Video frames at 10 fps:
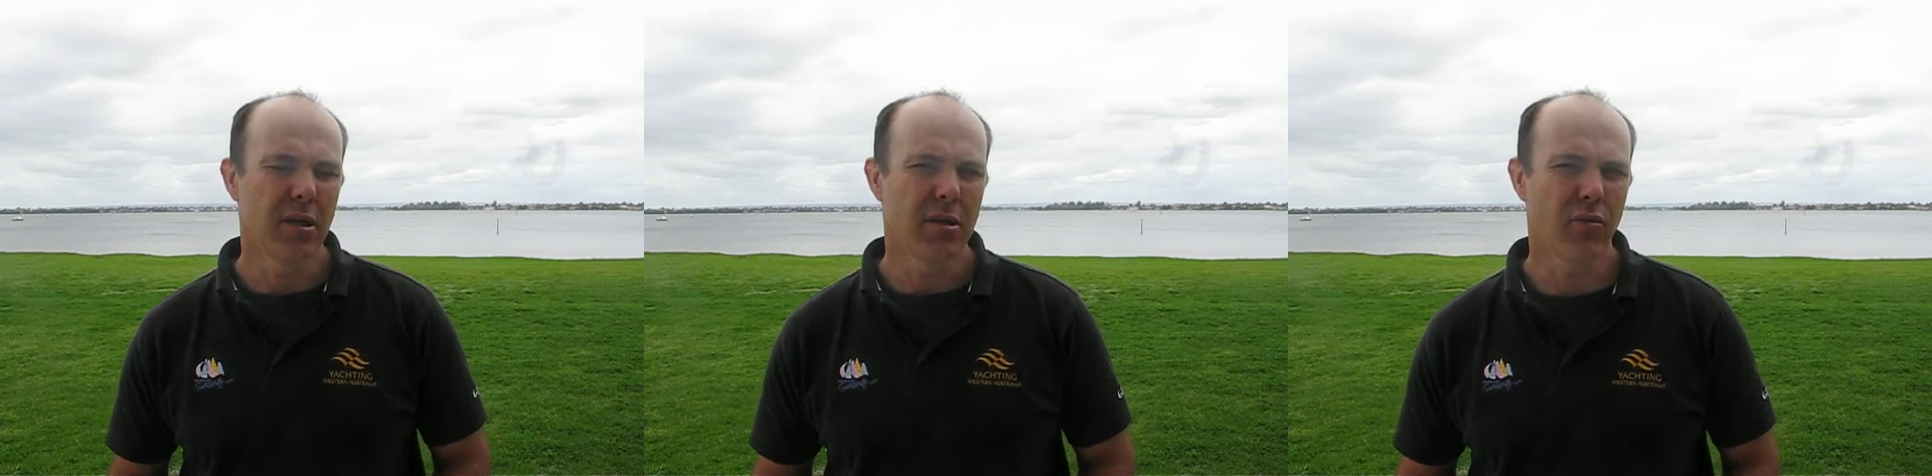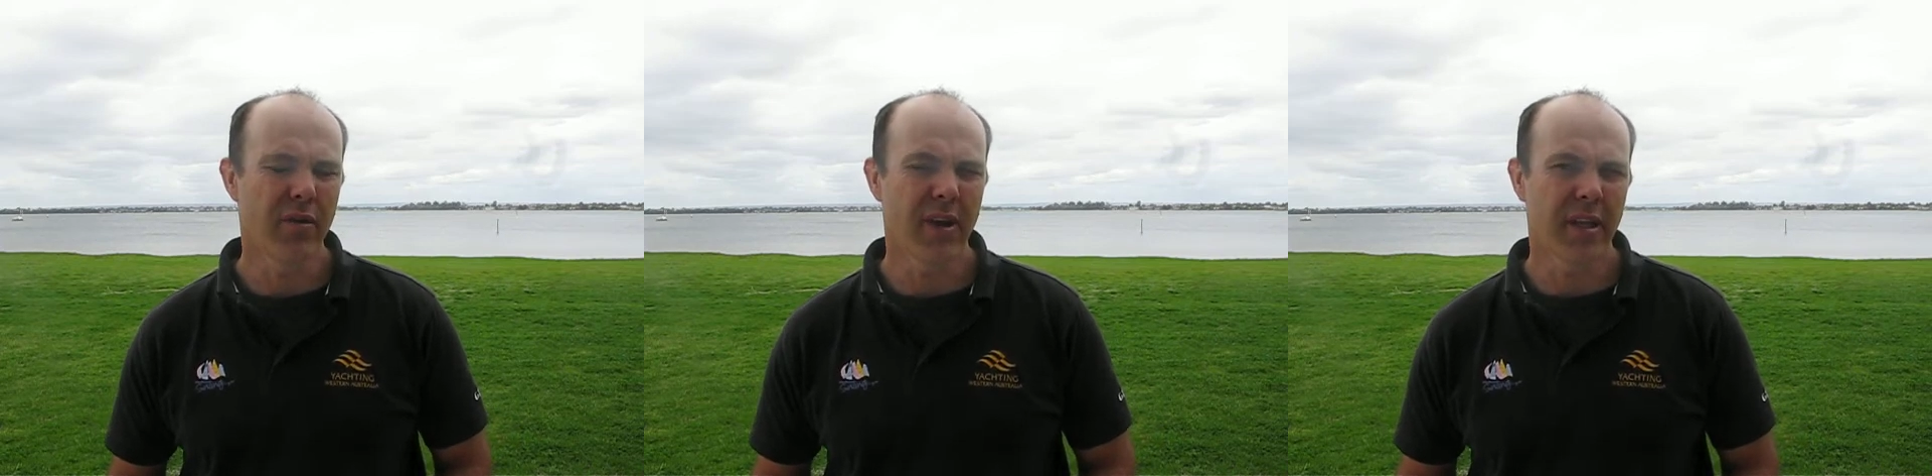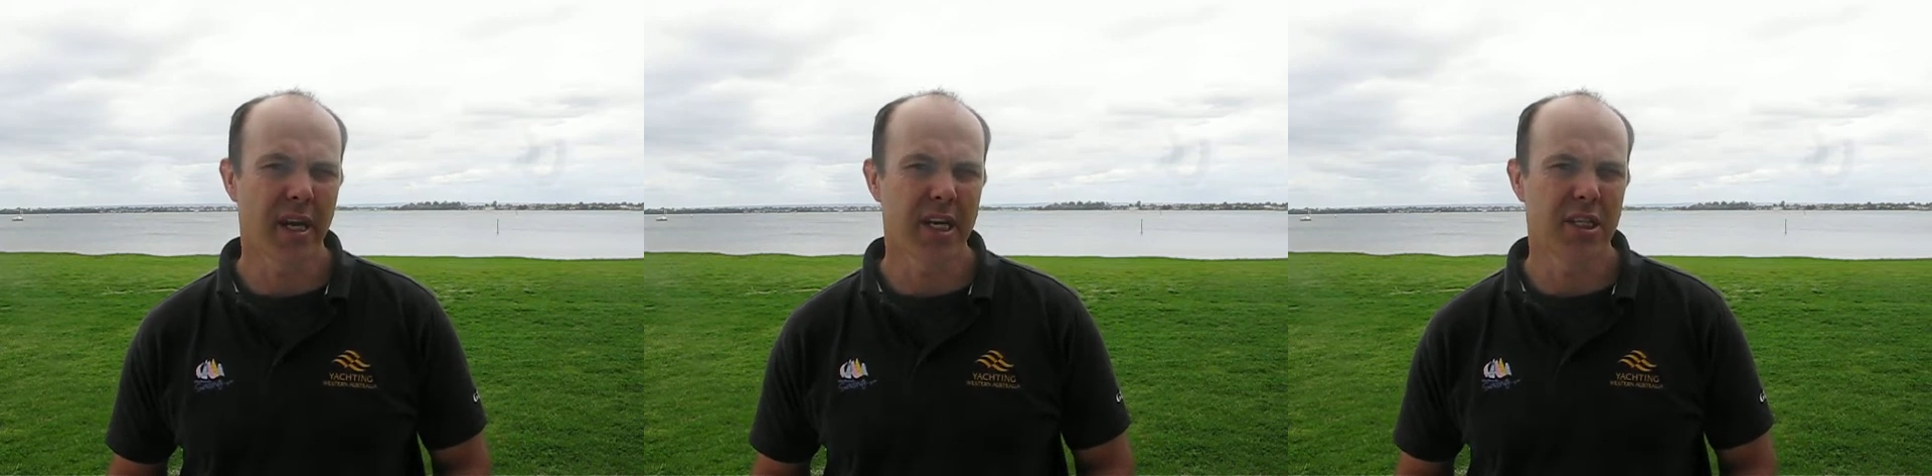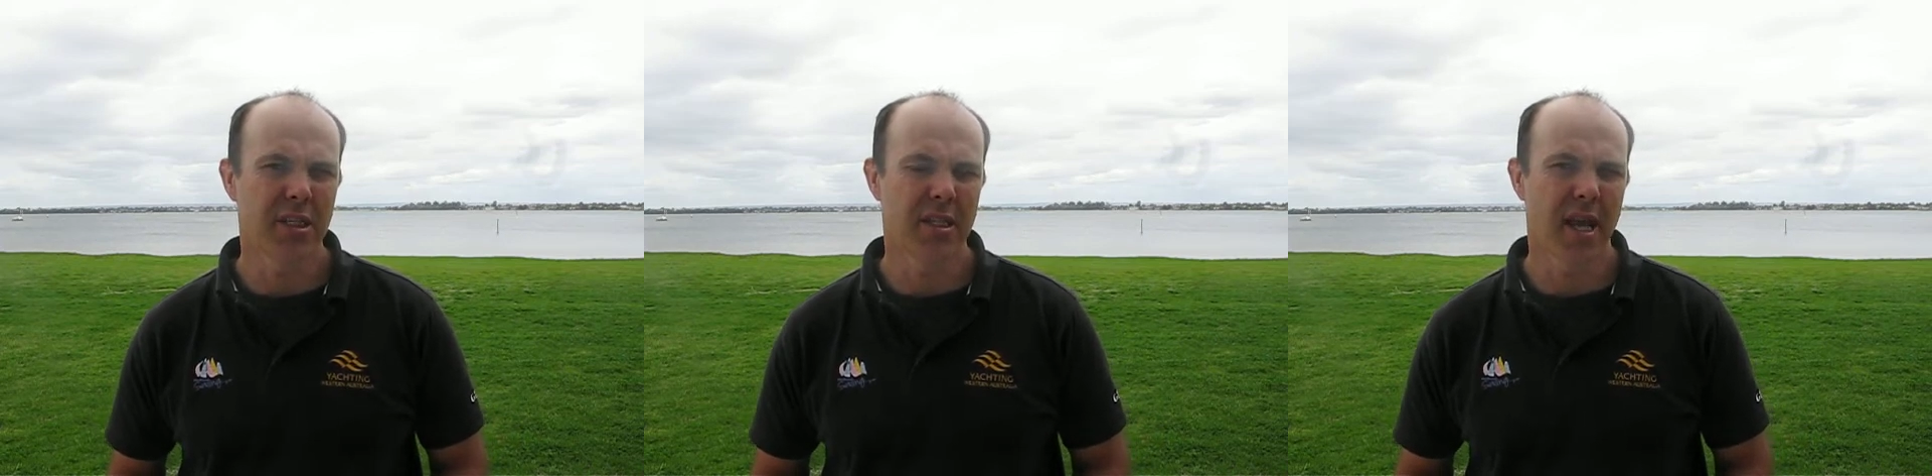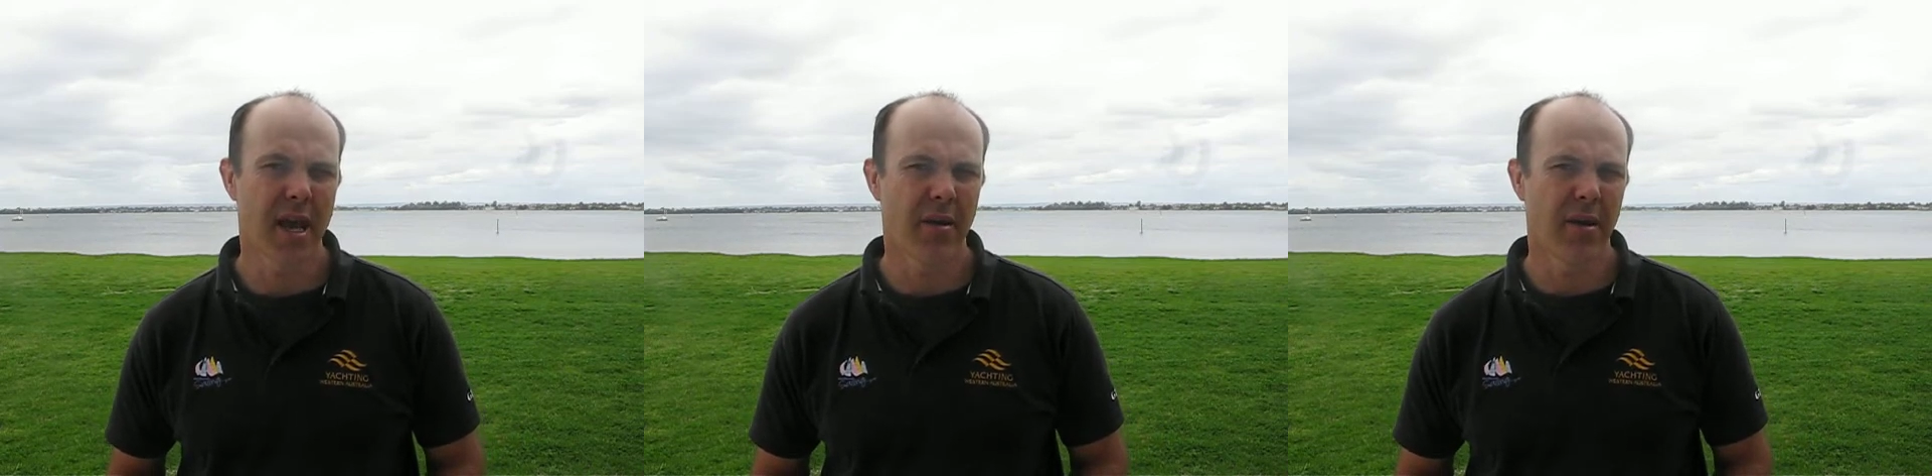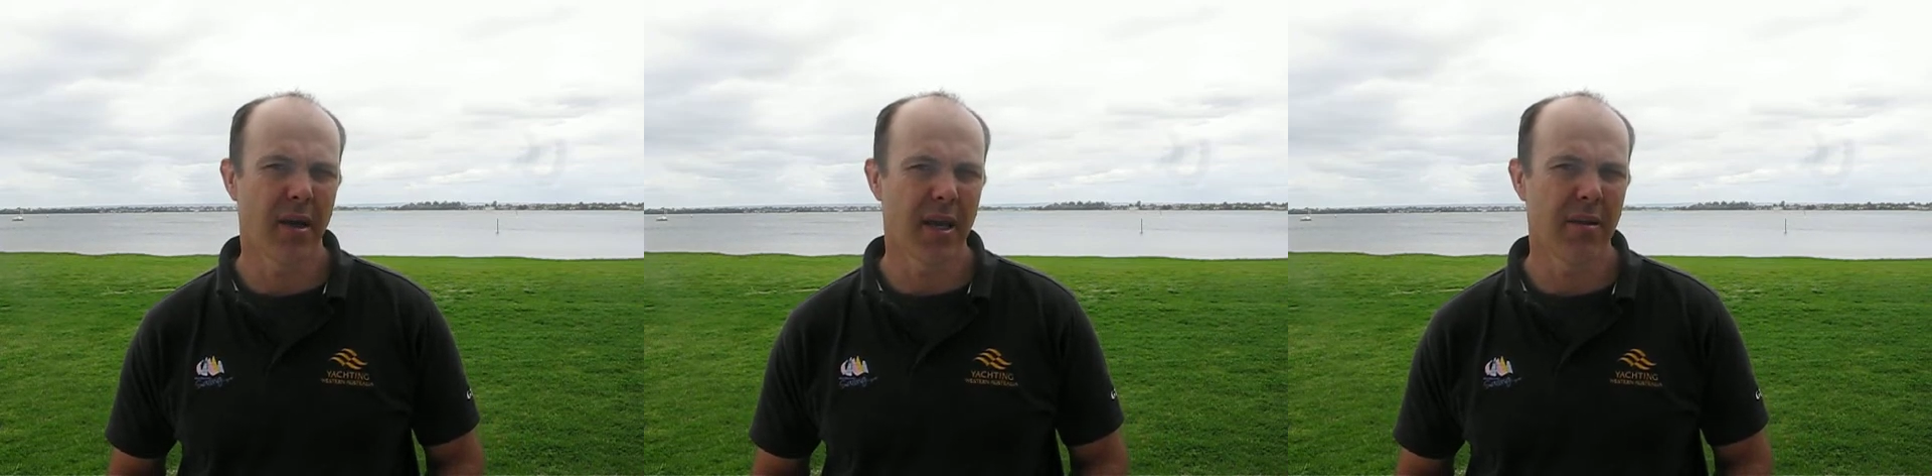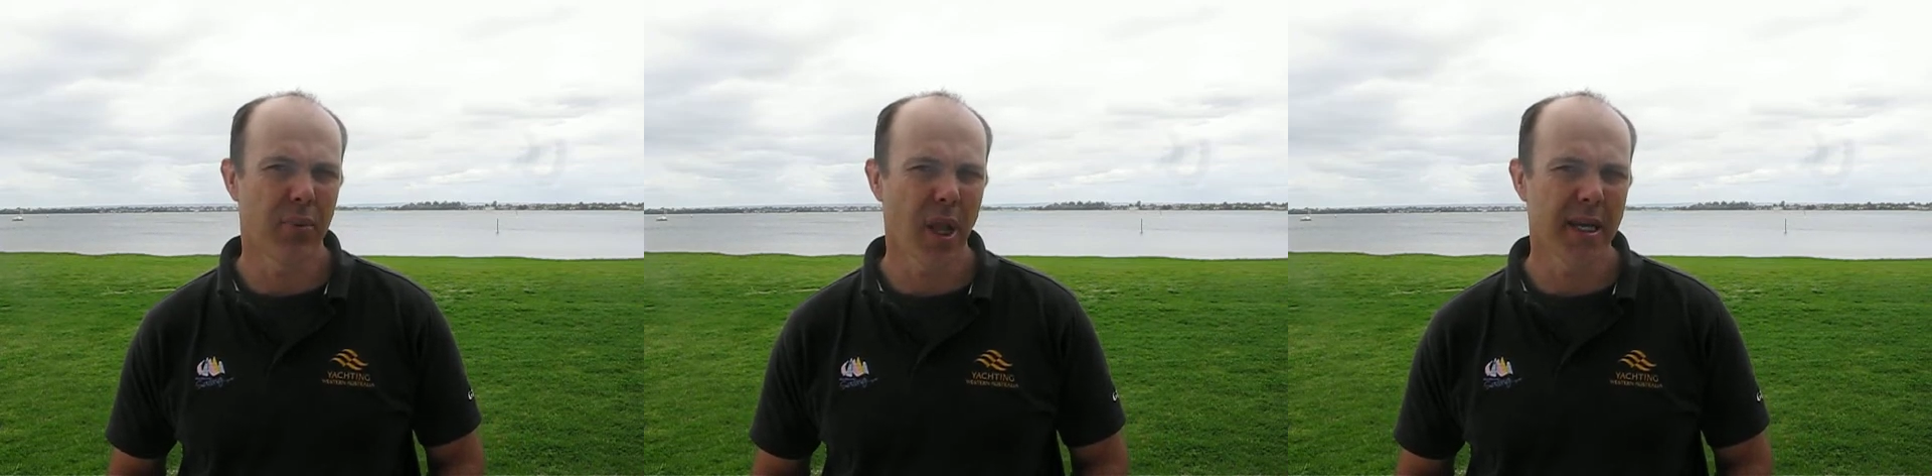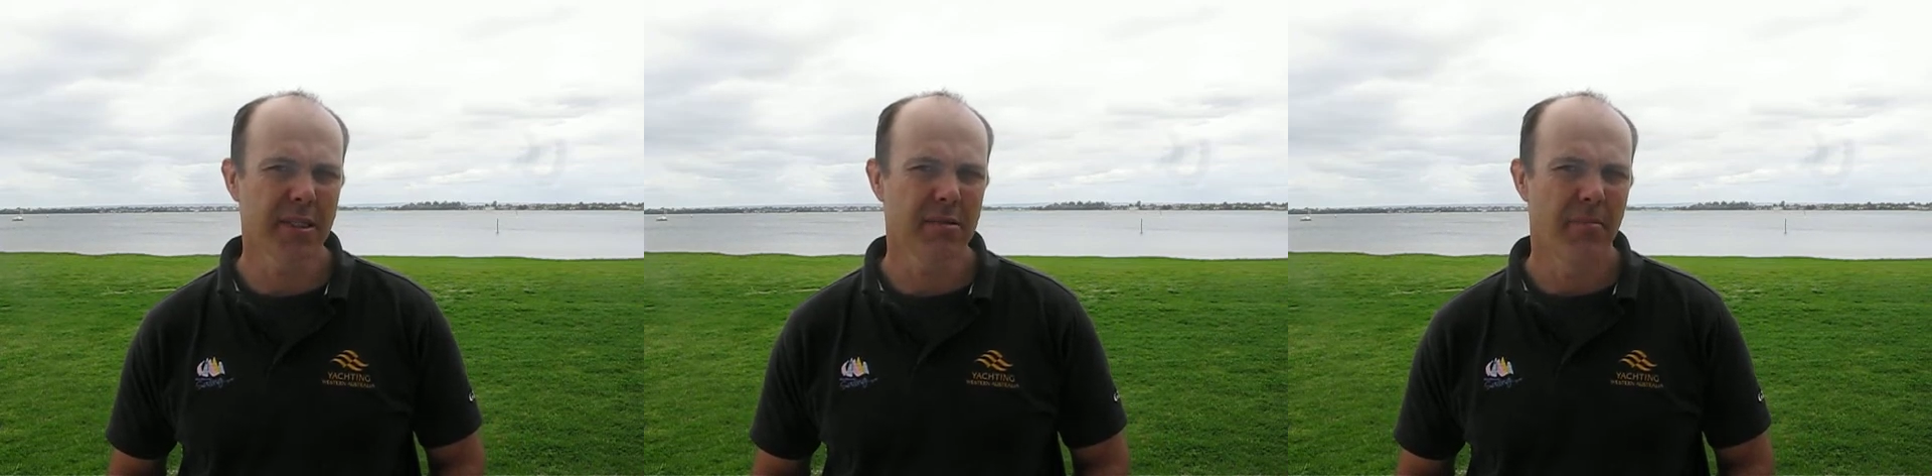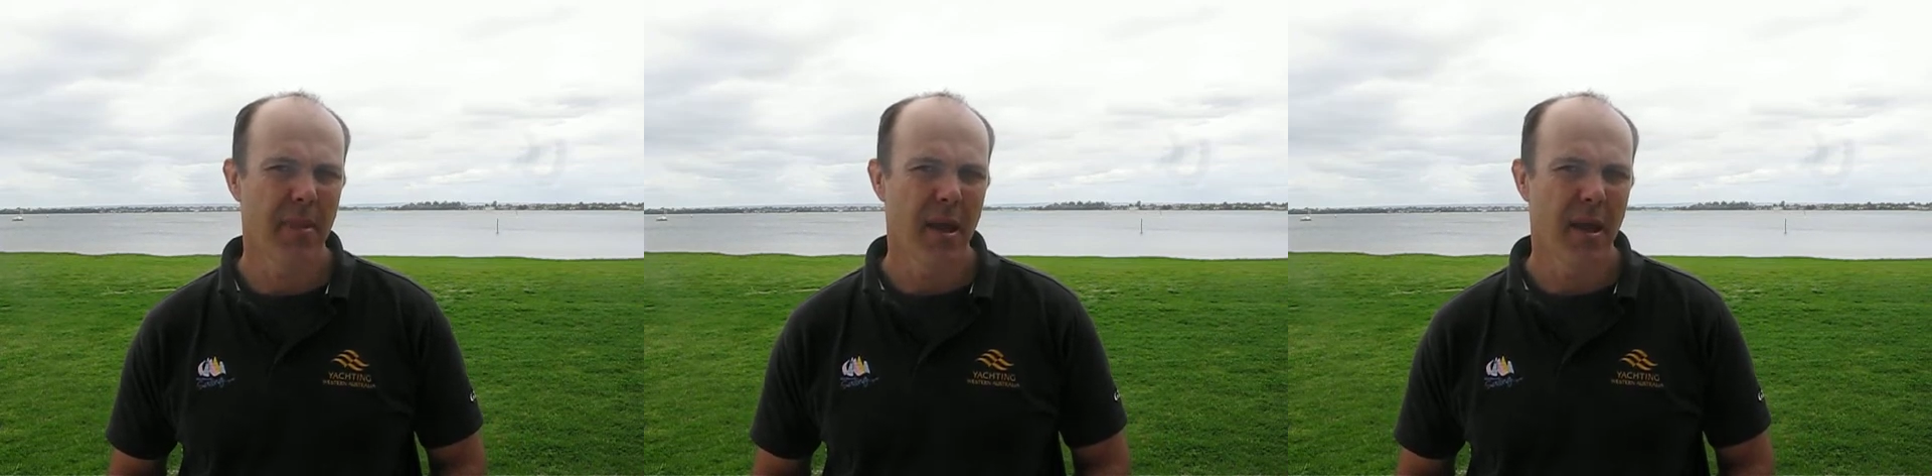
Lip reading: revalidation is now in place,